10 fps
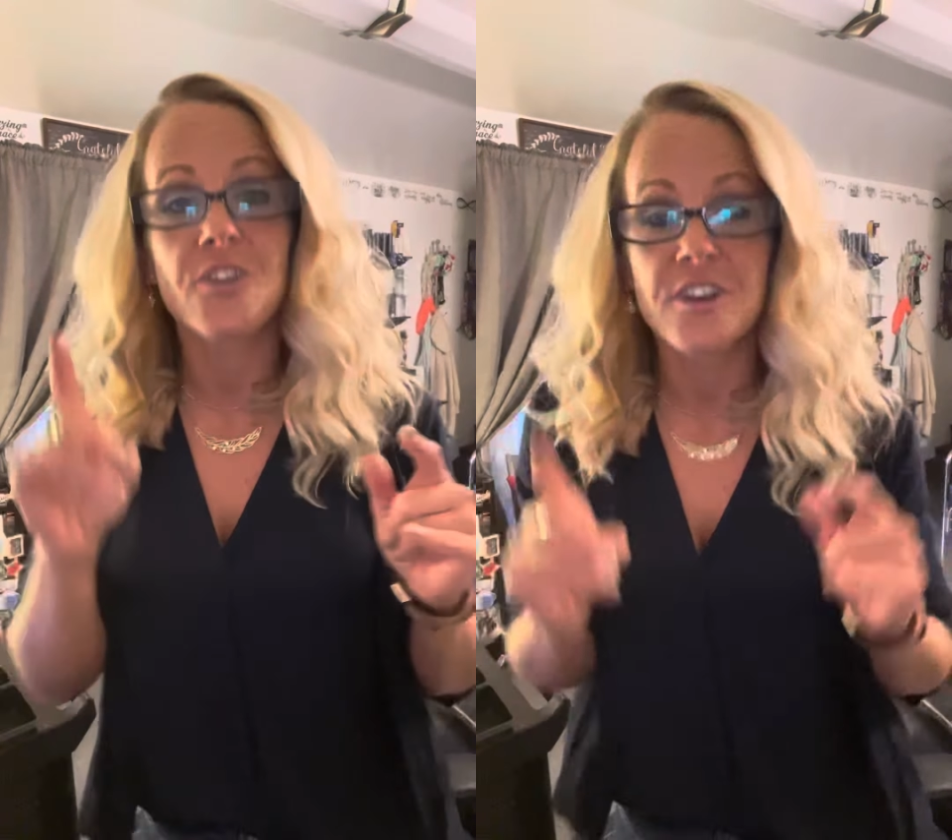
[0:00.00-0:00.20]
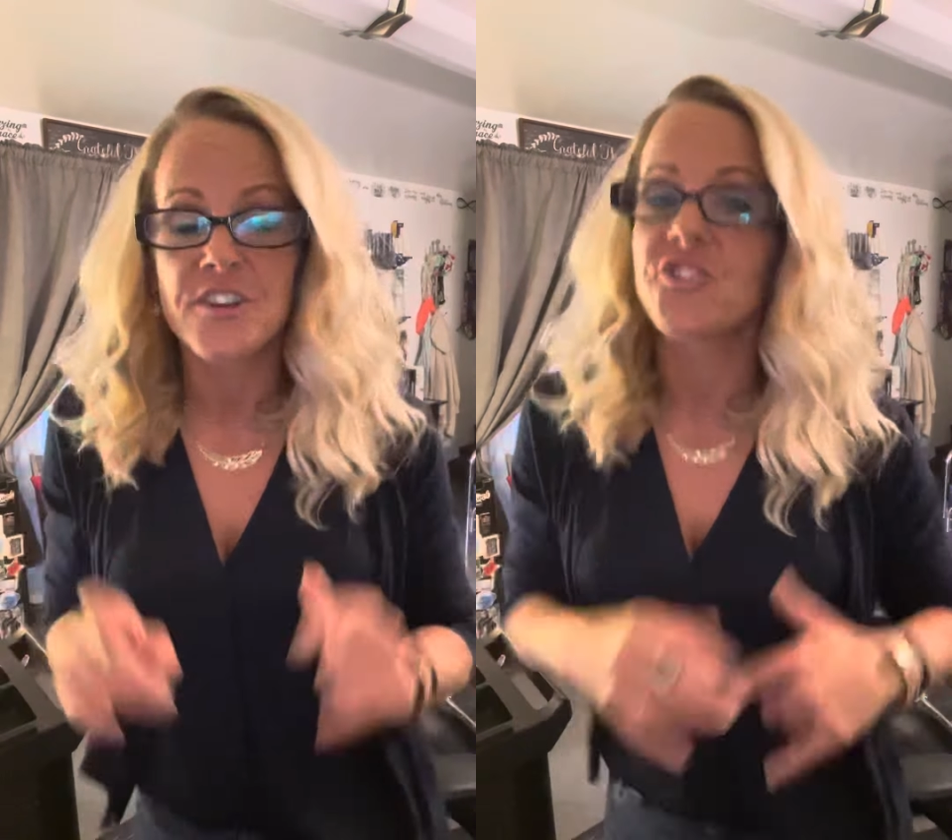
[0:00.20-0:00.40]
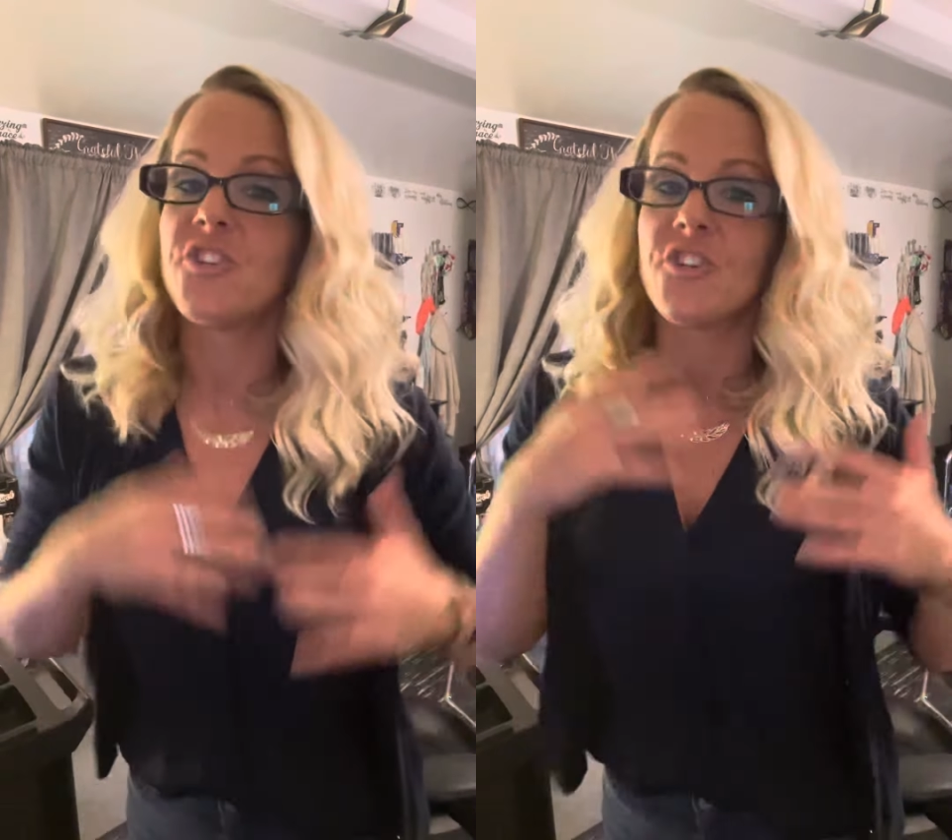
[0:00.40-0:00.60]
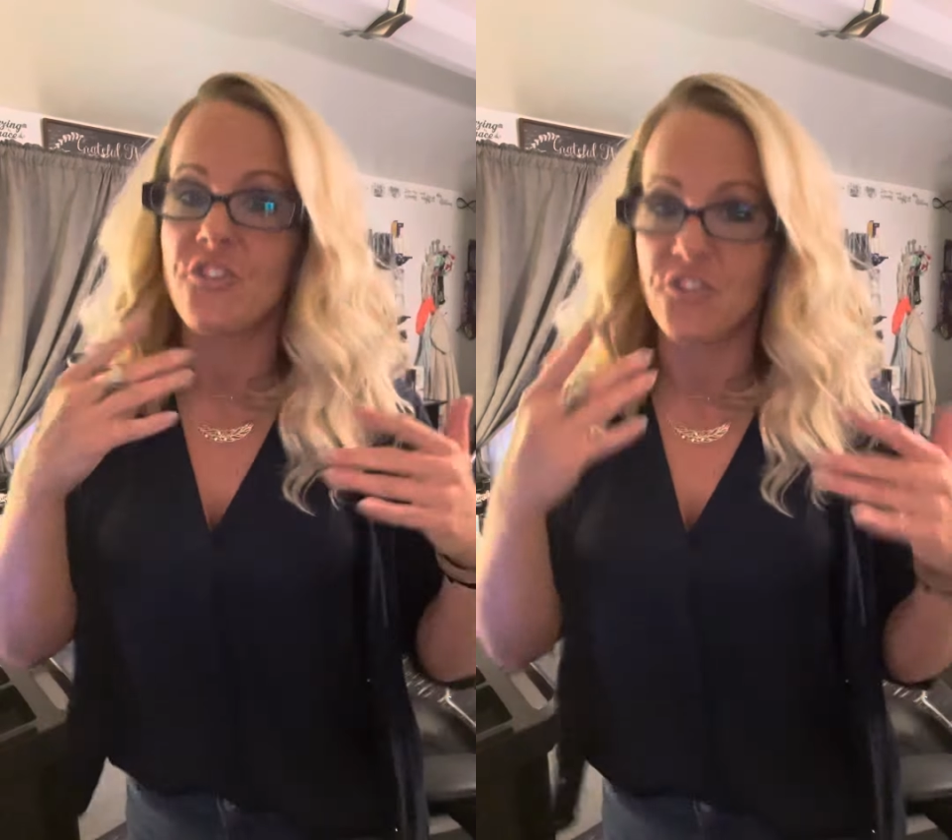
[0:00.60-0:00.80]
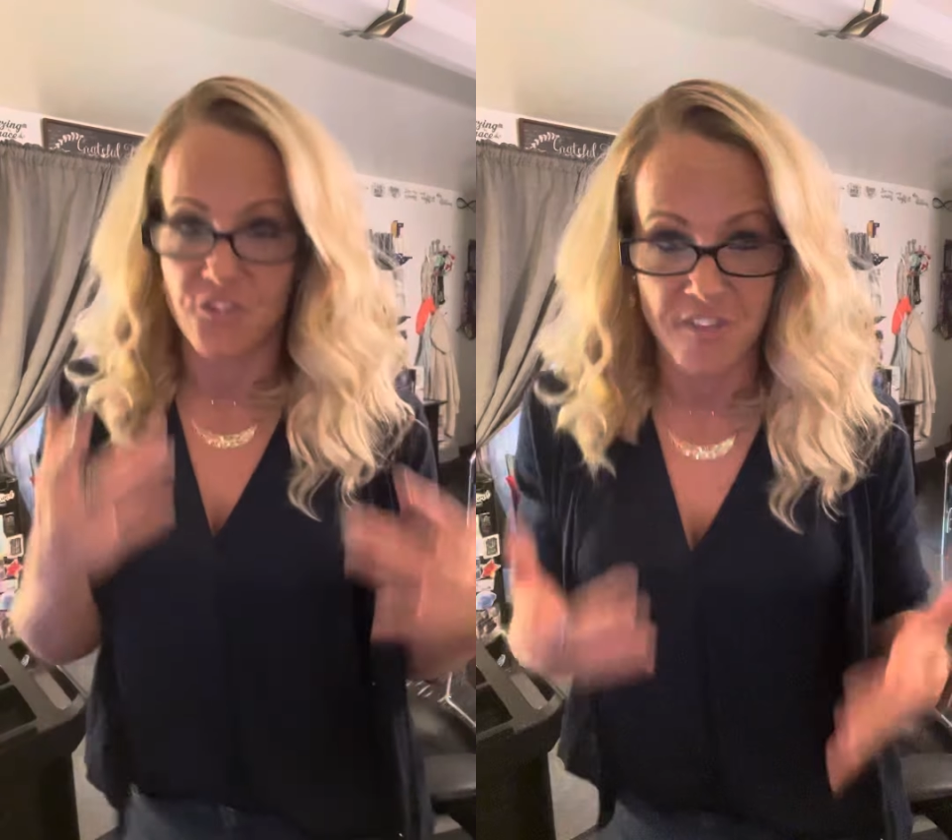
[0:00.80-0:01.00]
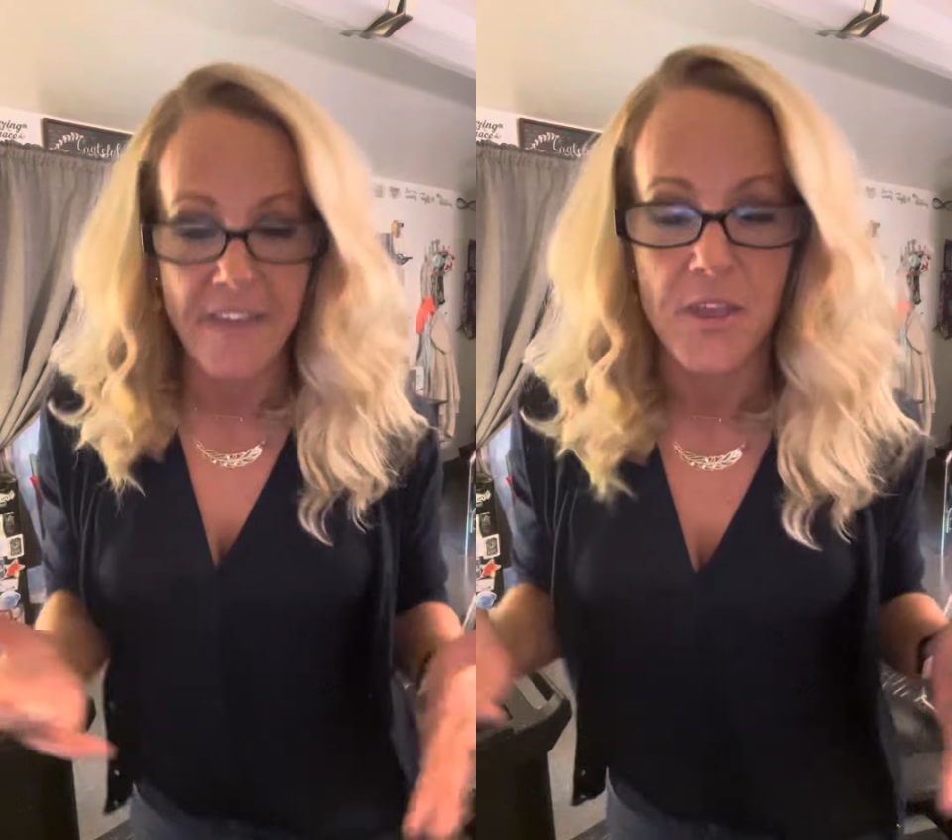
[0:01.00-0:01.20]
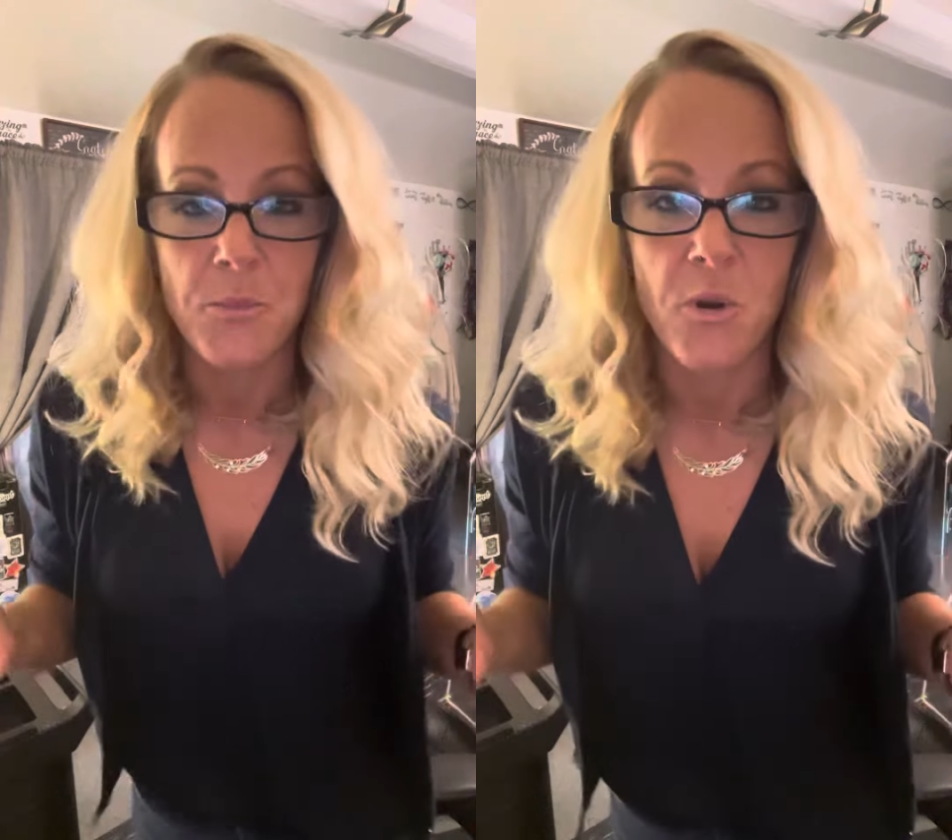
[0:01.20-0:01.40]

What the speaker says: your conditioners, your styling